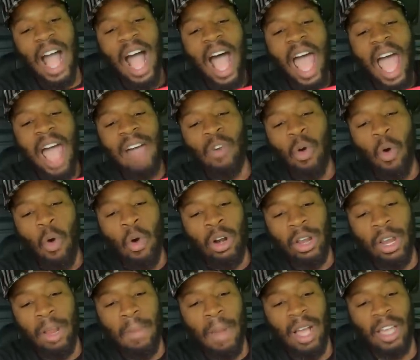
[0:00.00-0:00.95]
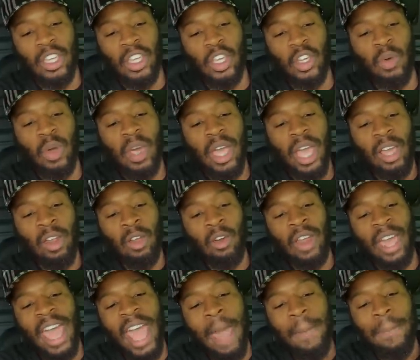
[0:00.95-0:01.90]
I have an order in my queue, and
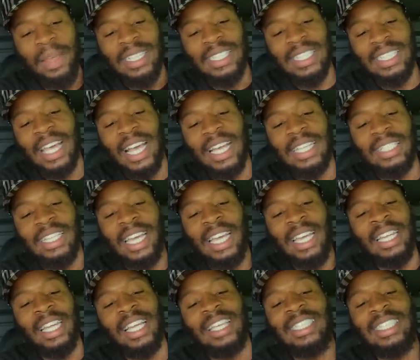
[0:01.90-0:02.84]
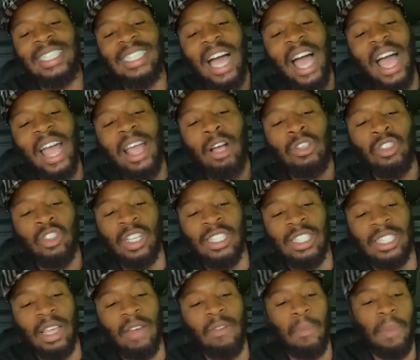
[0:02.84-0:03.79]
on the app it says it is nine hundred
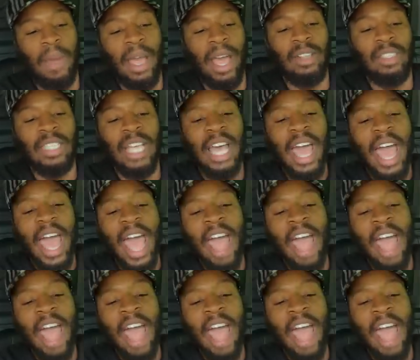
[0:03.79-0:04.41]
and seven pounds.